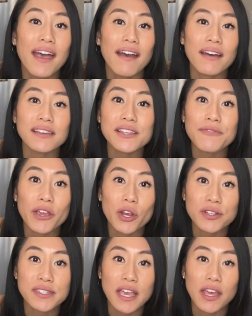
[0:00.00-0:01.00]
As a figure
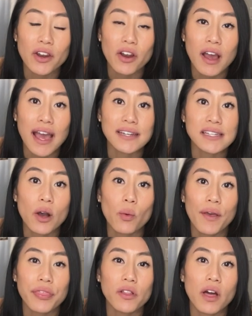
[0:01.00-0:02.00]
skater, I dealt
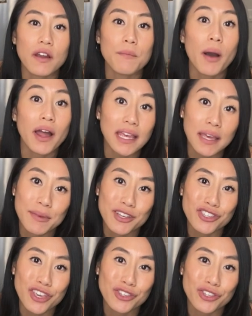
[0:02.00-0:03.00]
with a lot of body image
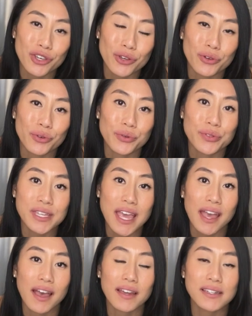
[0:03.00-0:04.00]
issues
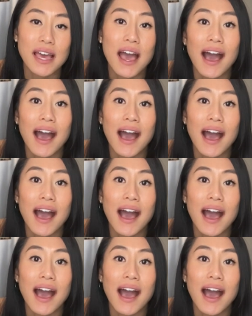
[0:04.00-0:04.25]
and